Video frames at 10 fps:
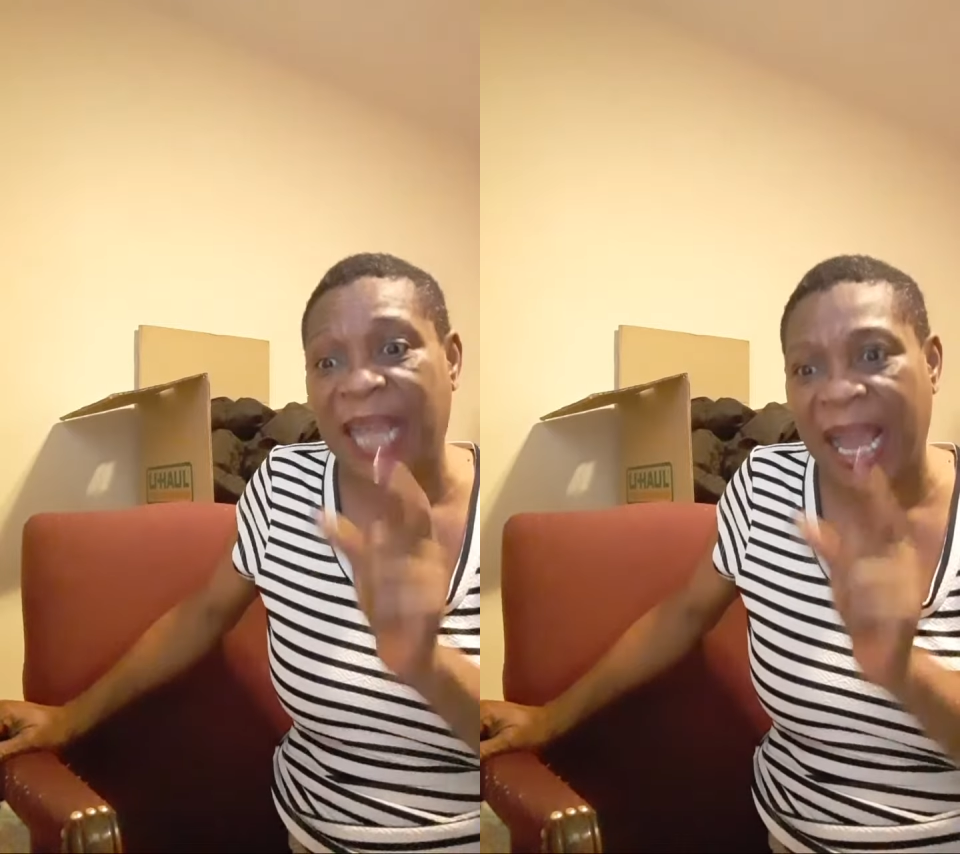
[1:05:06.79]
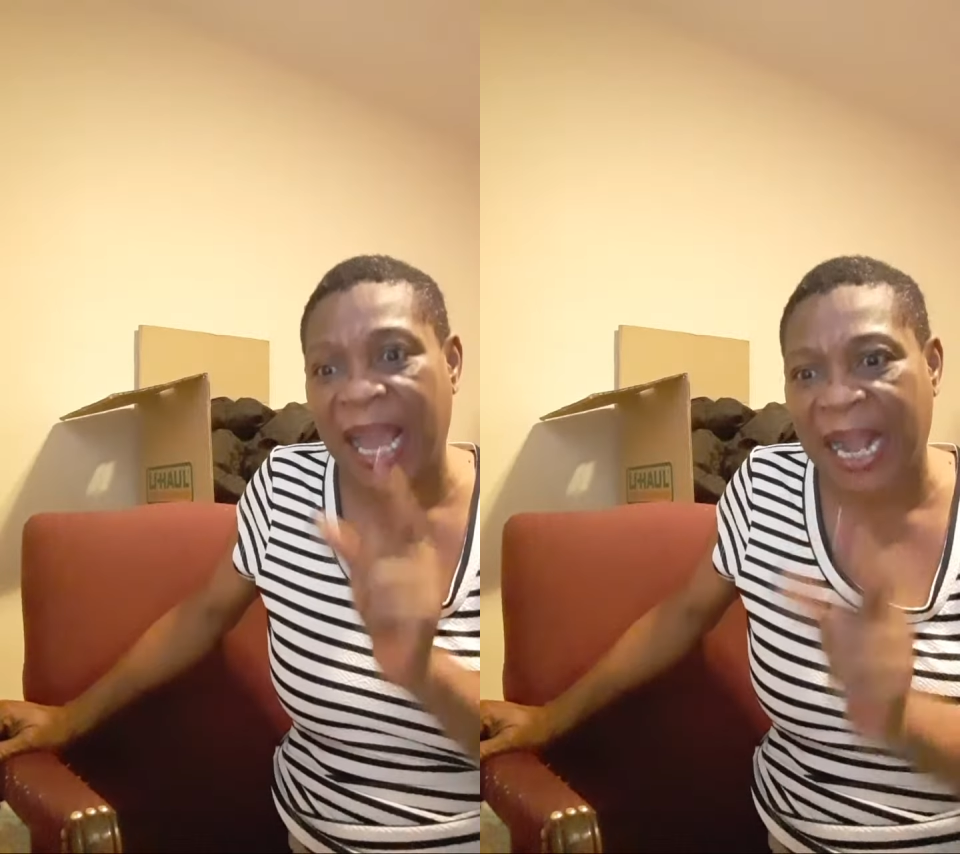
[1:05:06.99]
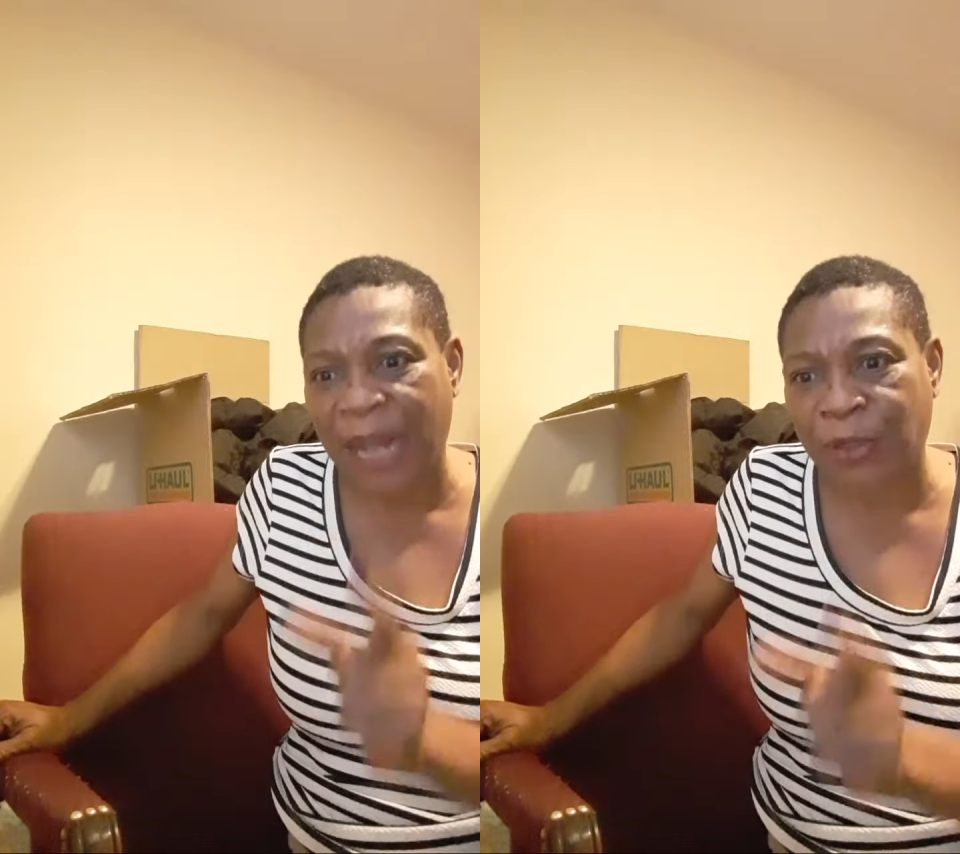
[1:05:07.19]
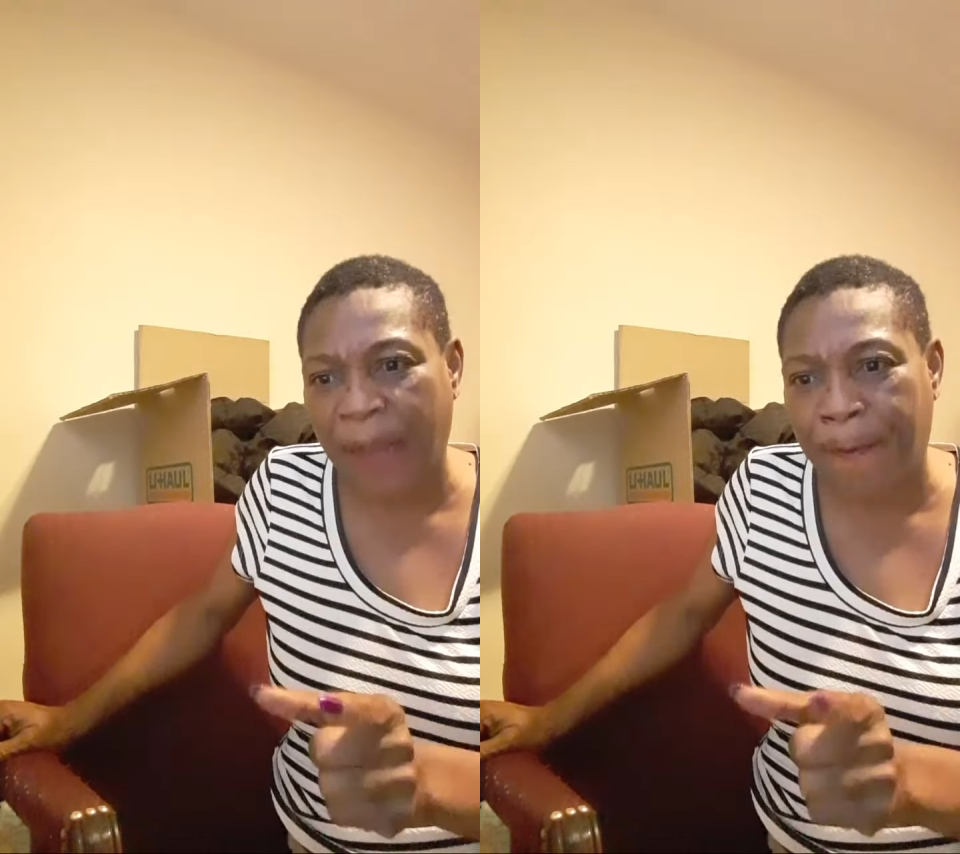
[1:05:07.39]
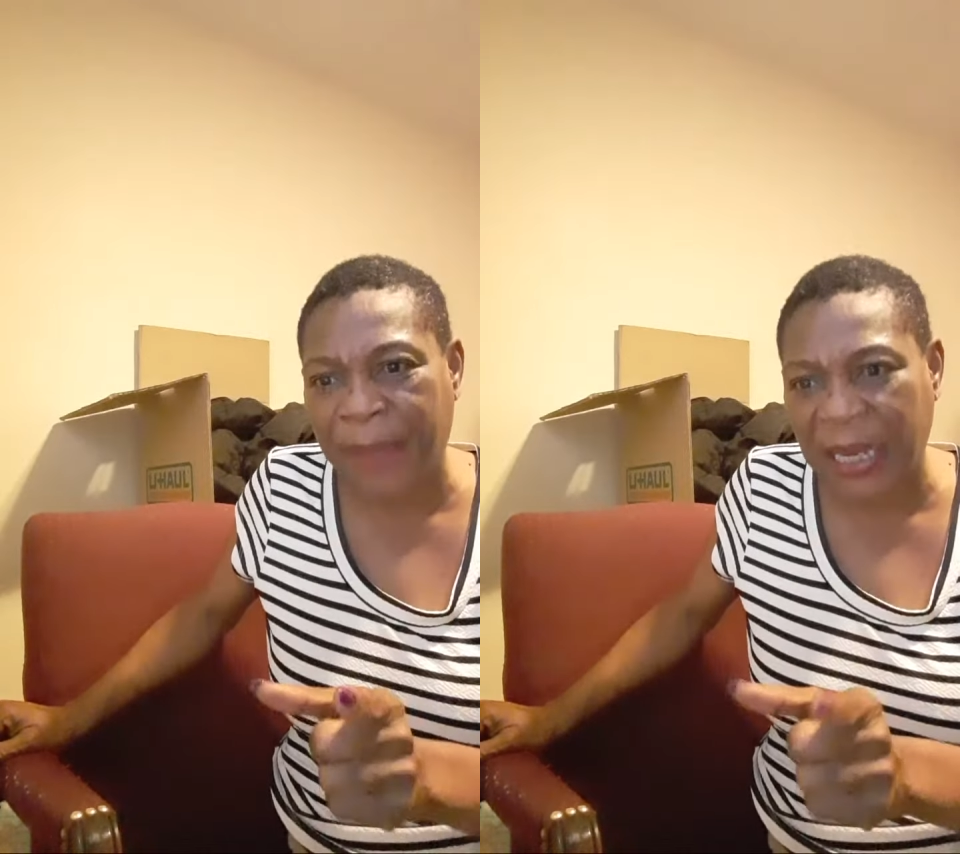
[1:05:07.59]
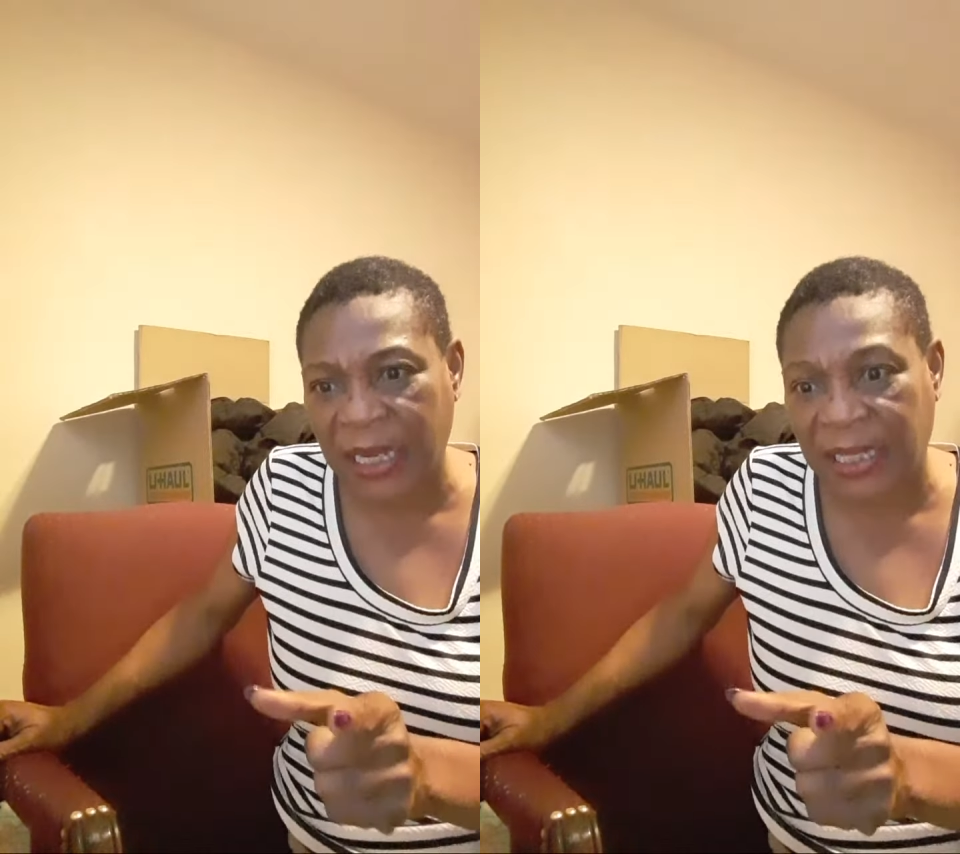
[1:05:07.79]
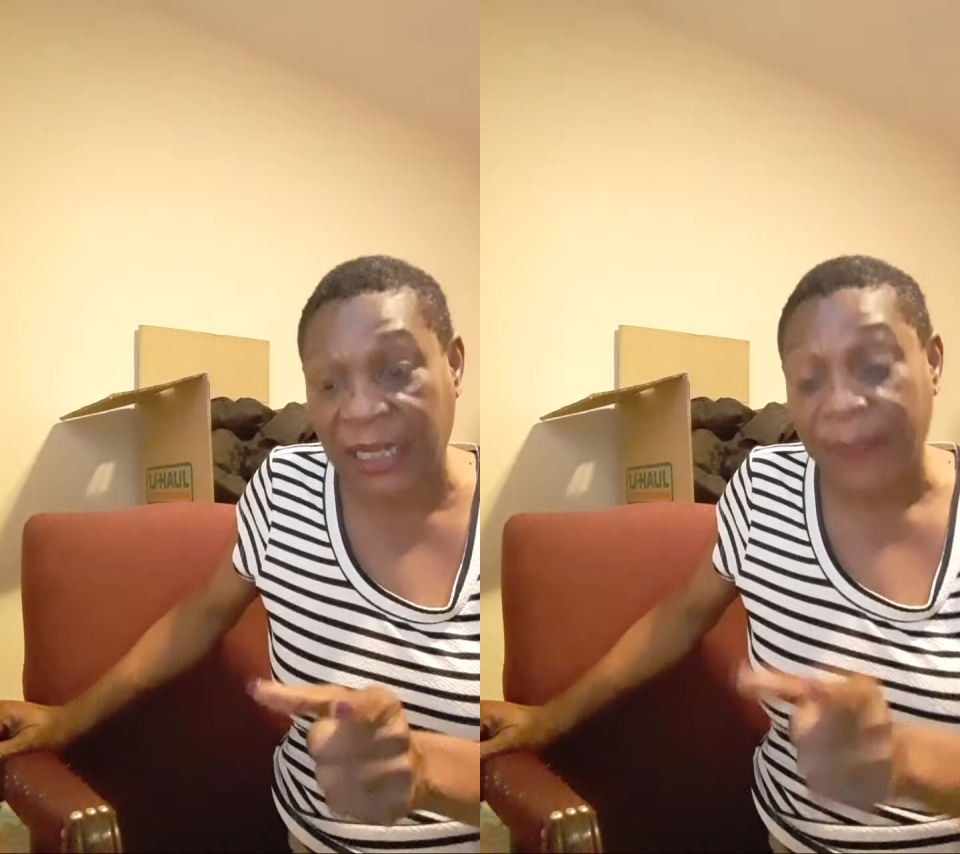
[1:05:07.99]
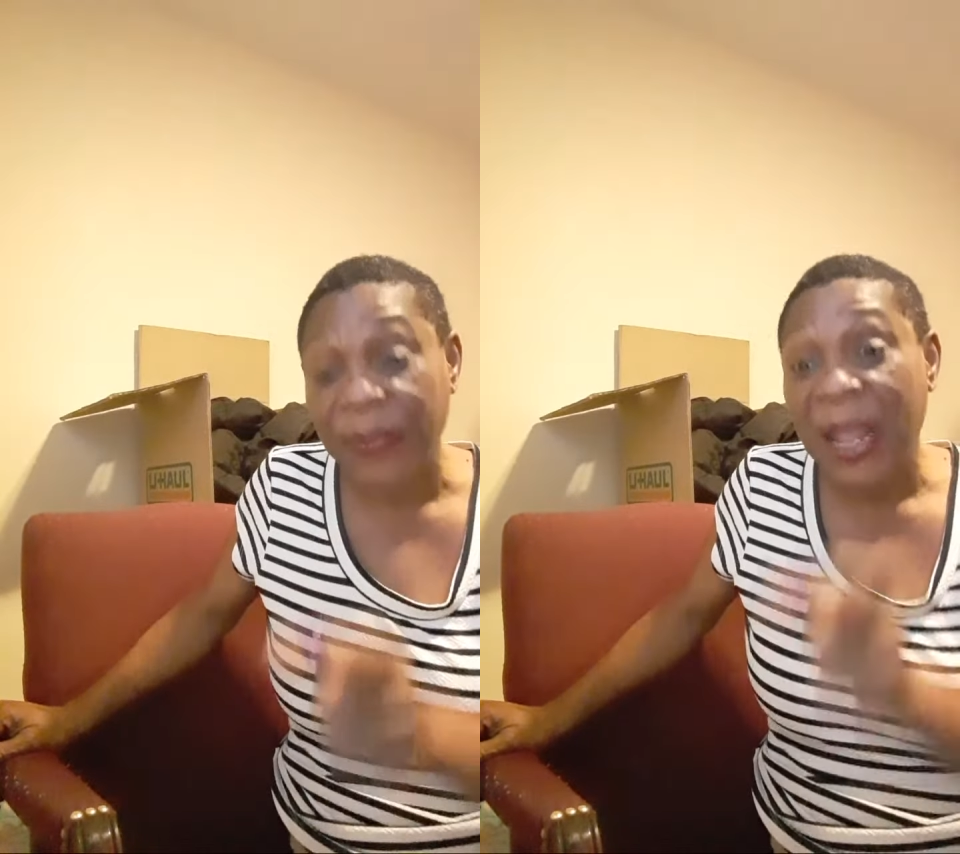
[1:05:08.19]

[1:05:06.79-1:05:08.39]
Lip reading: and accountability.